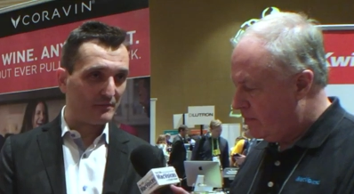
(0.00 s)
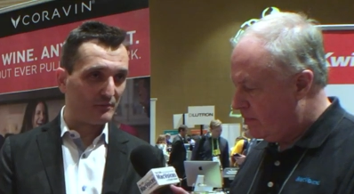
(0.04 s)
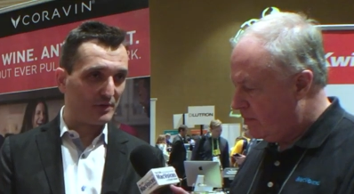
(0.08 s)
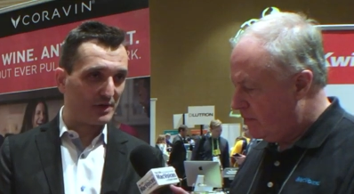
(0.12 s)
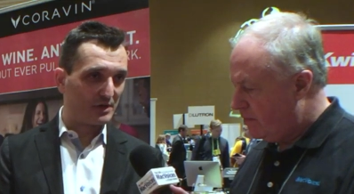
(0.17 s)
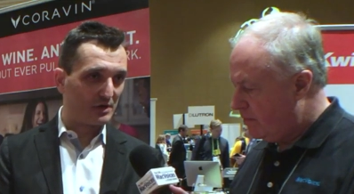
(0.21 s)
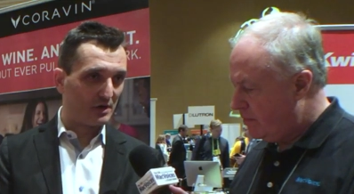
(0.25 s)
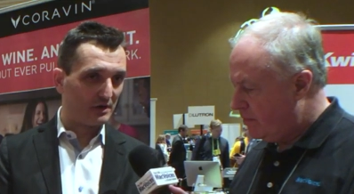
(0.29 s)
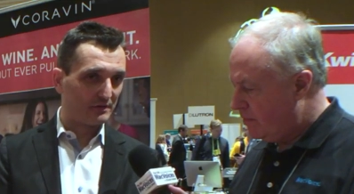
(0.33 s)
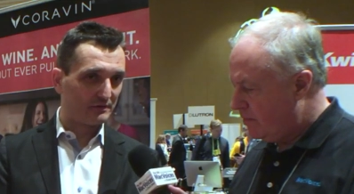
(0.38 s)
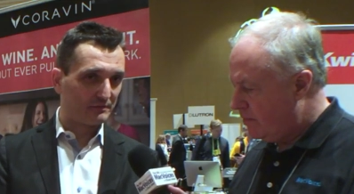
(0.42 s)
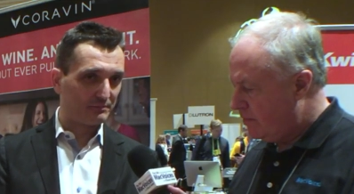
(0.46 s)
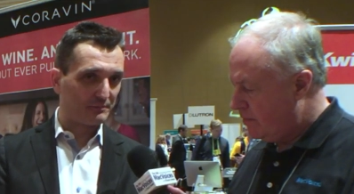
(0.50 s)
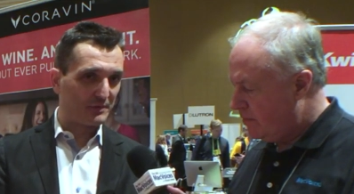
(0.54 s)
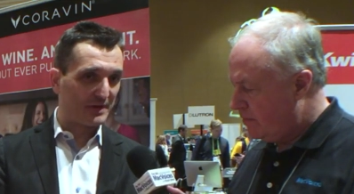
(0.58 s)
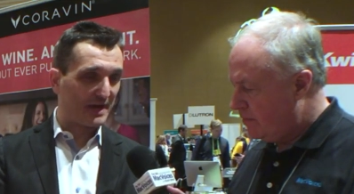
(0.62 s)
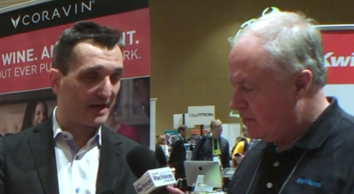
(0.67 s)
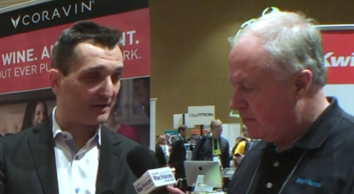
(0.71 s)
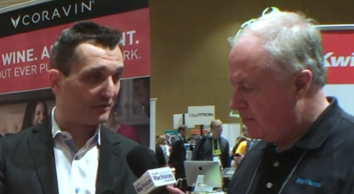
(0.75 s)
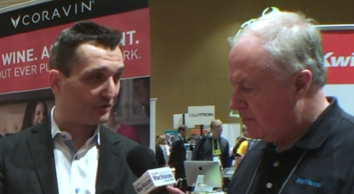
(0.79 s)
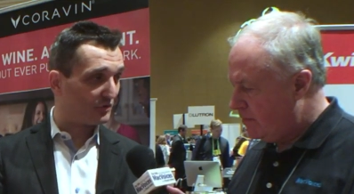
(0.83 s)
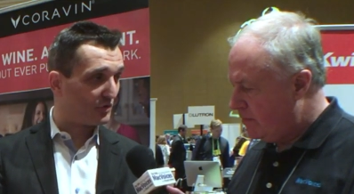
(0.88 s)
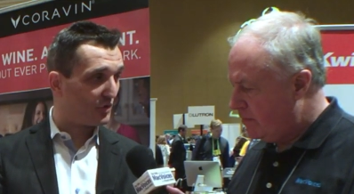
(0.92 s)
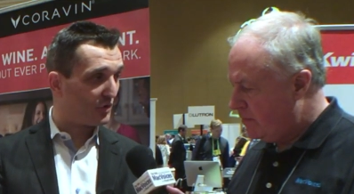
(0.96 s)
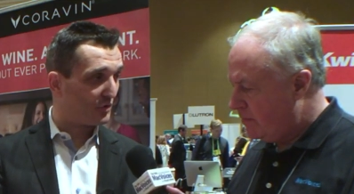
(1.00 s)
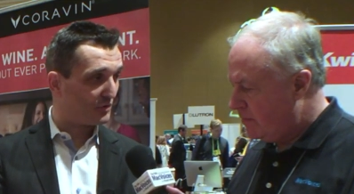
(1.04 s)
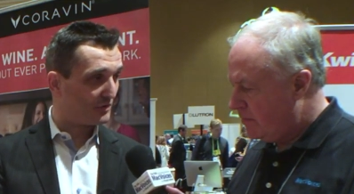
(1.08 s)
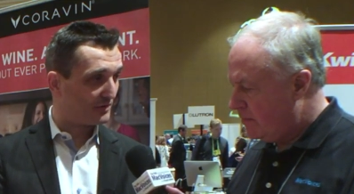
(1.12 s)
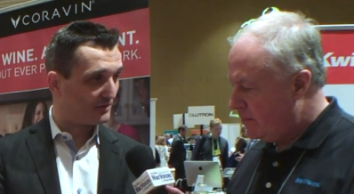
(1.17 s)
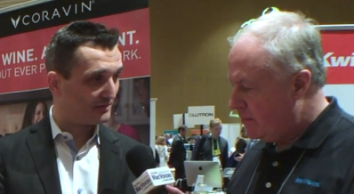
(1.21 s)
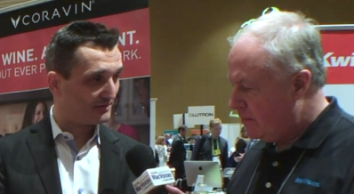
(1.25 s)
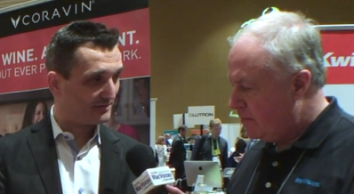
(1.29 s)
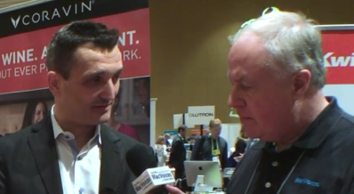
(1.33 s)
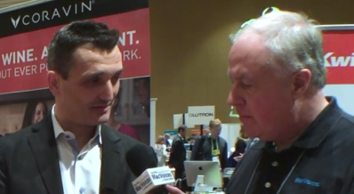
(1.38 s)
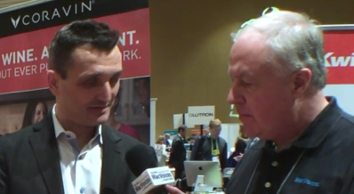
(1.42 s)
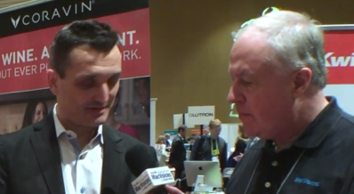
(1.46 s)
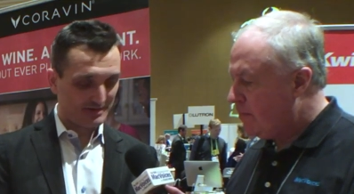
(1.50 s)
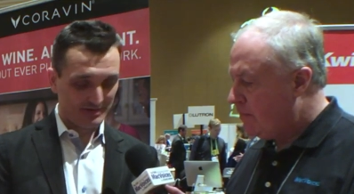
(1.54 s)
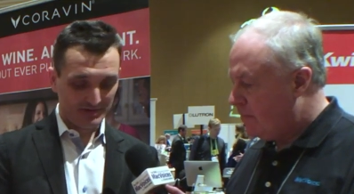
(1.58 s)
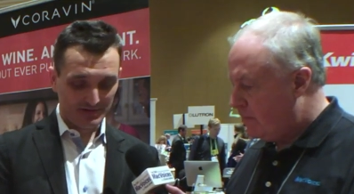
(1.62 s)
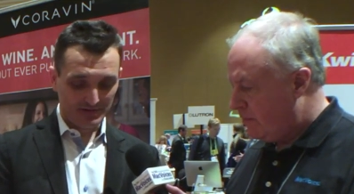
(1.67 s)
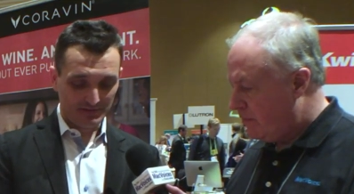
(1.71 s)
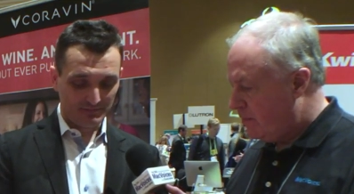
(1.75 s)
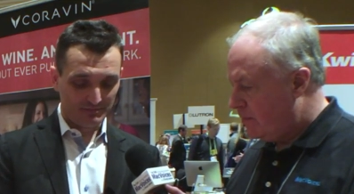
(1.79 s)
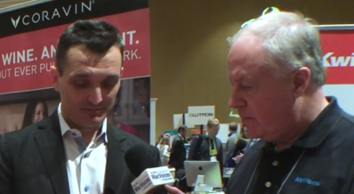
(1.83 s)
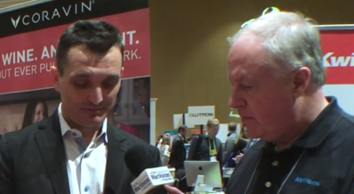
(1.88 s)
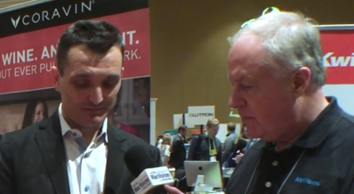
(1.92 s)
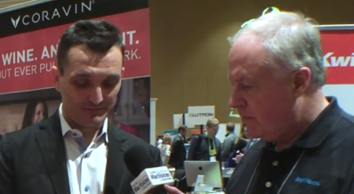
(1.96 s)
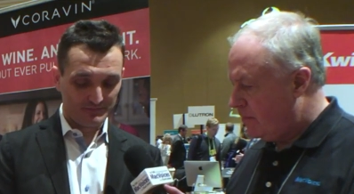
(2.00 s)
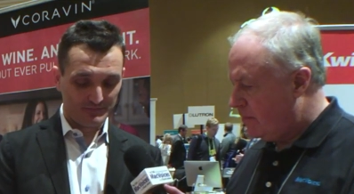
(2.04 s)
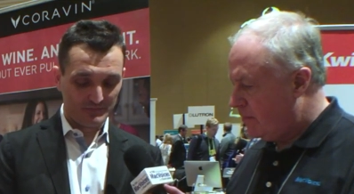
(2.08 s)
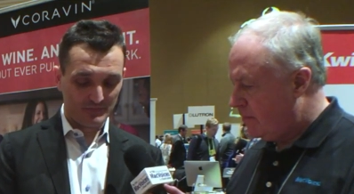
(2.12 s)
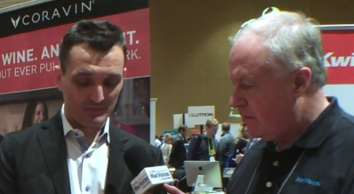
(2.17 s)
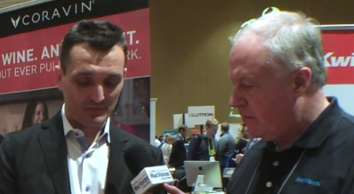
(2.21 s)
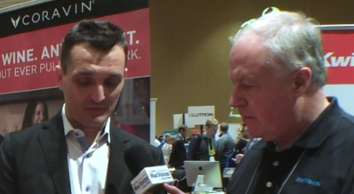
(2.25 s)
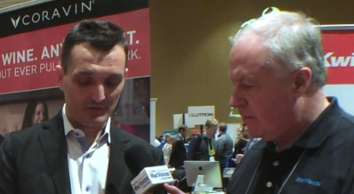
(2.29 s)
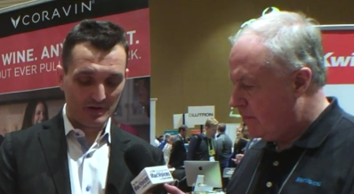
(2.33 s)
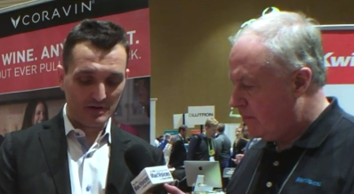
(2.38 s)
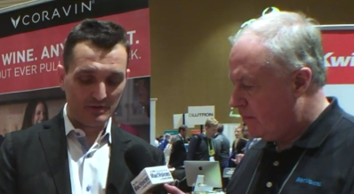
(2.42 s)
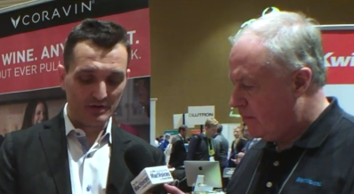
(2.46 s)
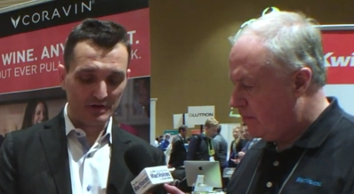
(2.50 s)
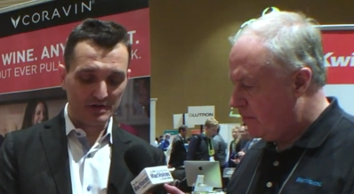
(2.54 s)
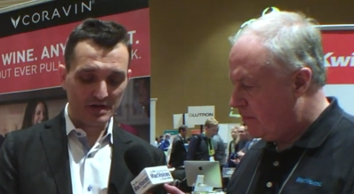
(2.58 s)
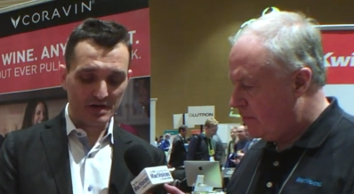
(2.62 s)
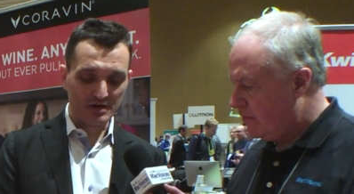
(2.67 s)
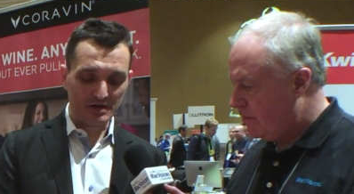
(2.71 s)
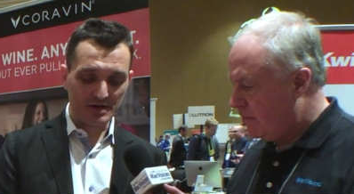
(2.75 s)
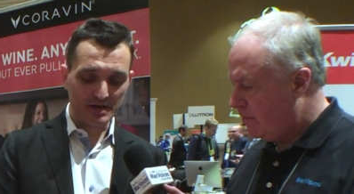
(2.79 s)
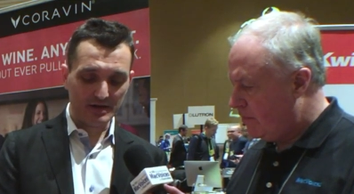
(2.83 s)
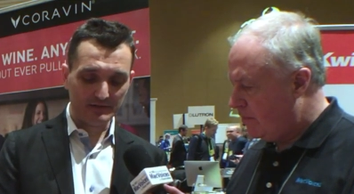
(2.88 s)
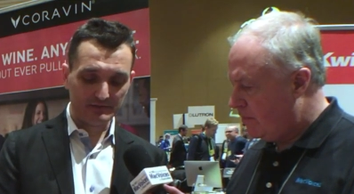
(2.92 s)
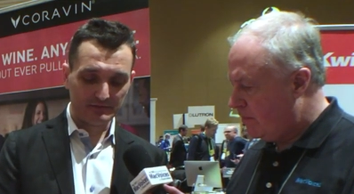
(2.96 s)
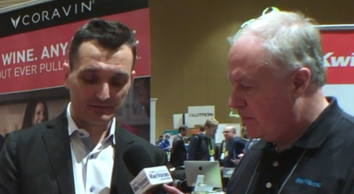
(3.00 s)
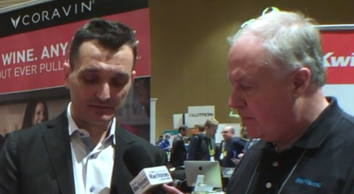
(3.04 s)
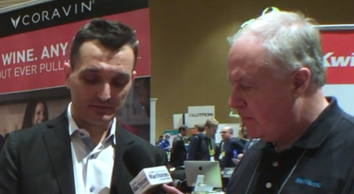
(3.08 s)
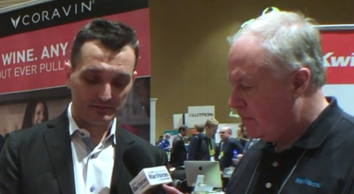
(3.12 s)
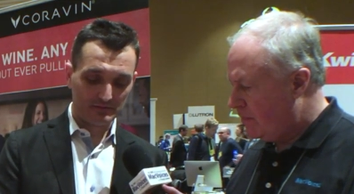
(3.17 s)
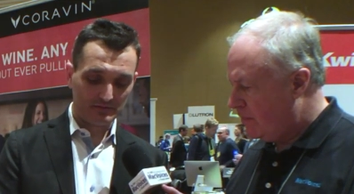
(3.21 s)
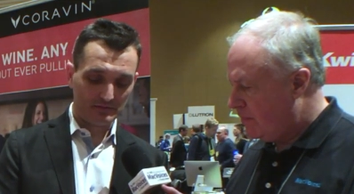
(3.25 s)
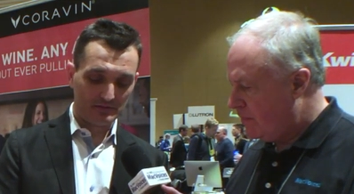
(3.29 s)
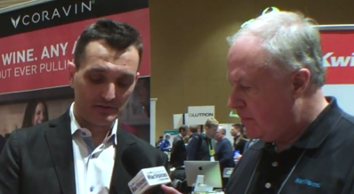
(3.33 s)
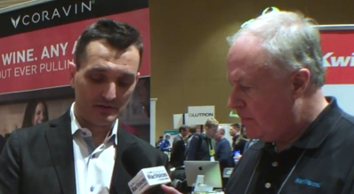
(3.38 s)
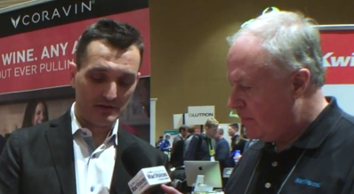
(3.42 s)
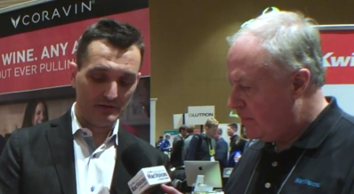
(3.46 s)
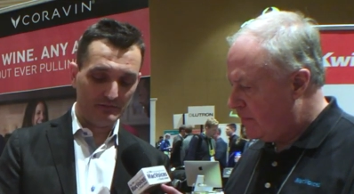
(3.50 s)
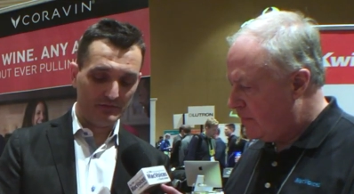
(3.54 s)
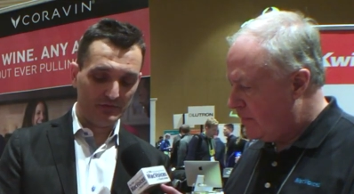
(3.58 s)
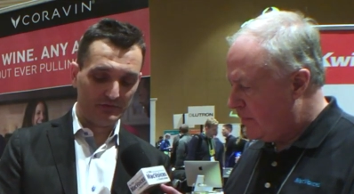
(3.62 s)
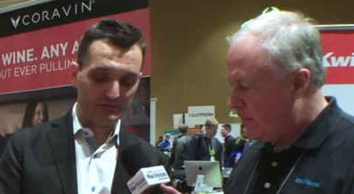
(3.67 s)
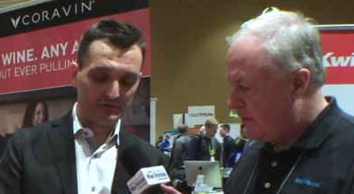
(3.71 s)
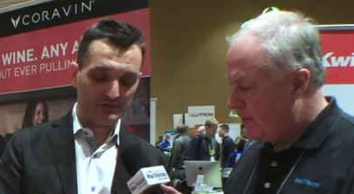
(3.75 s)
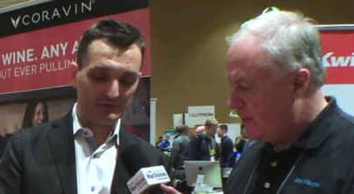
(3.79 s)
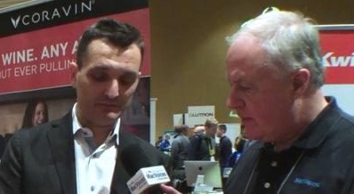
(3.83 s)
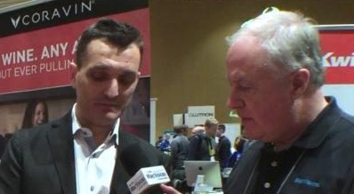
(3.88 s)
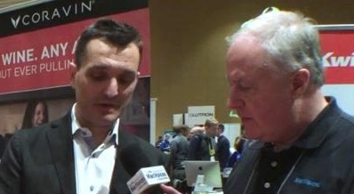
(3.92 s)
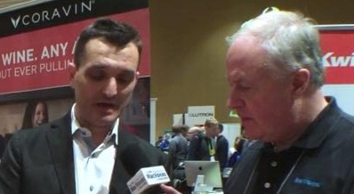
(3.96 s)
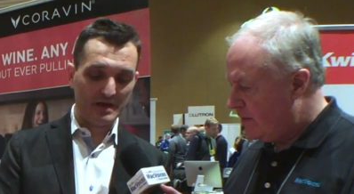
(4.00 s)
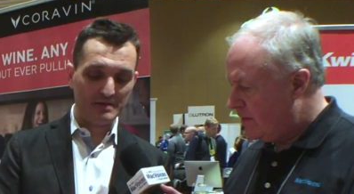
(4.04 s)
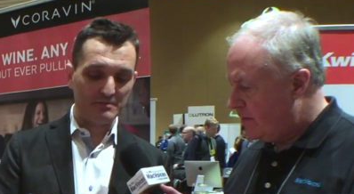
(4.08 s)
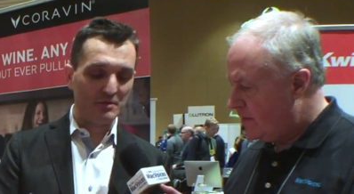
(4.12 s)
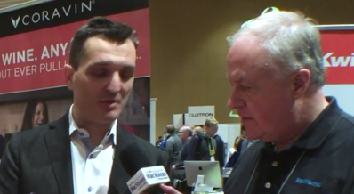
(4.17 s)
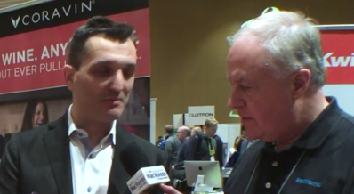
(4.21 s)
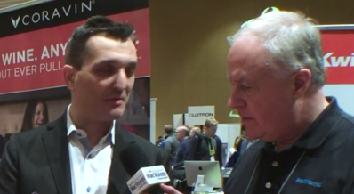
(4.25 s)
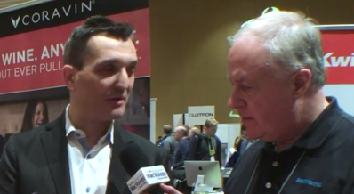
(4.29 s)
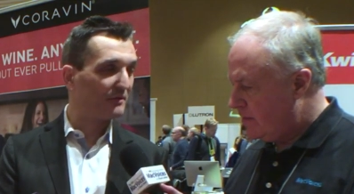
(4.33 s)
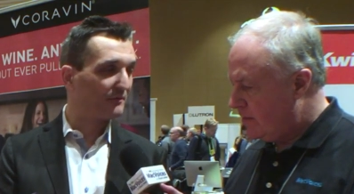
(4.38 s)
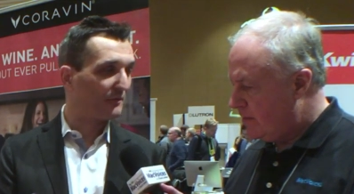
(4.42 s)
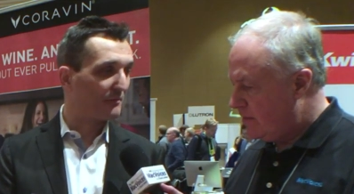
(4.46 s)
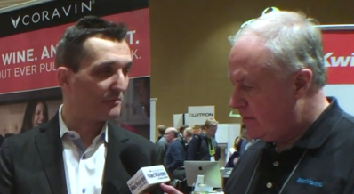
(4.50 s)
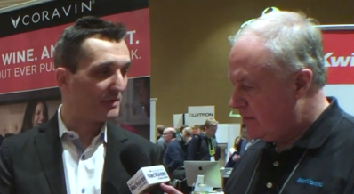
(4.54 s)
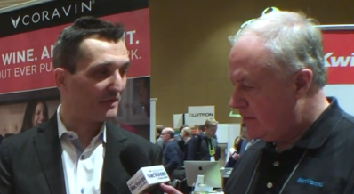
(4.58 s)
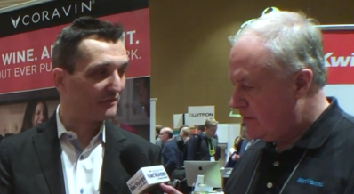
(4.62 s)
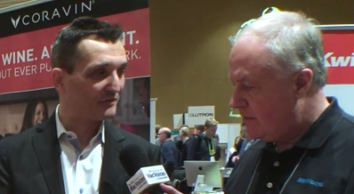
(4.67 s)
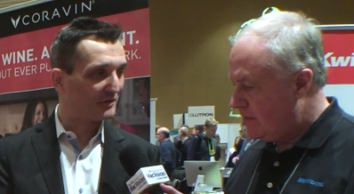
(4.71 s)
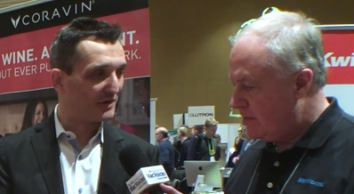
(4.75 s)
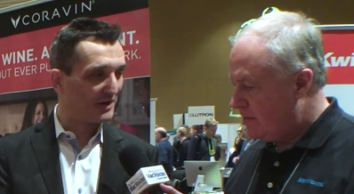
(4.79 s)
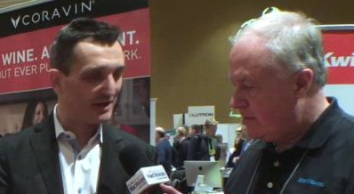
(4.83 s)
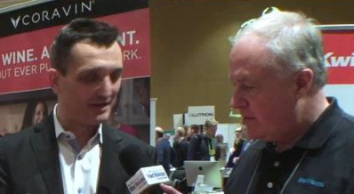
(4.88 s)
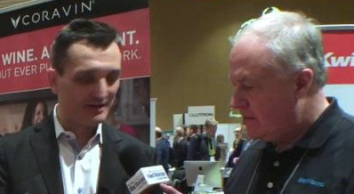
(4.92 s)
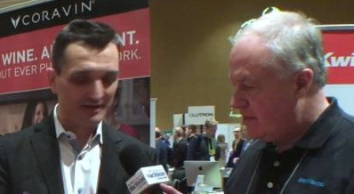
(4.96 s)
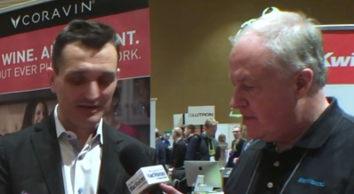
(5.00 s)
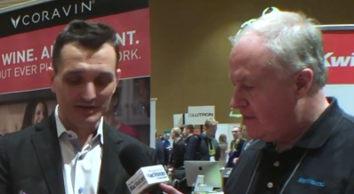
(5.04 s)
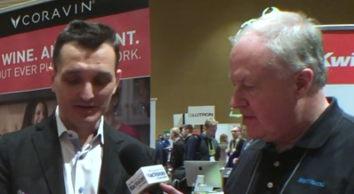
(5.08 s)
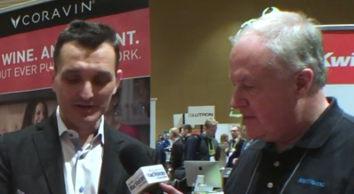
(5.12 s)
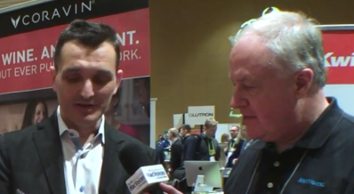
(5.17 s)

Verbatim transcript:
Speaker 1: we got, but I don't own. Then I click on it, and this is my moment from yesterday.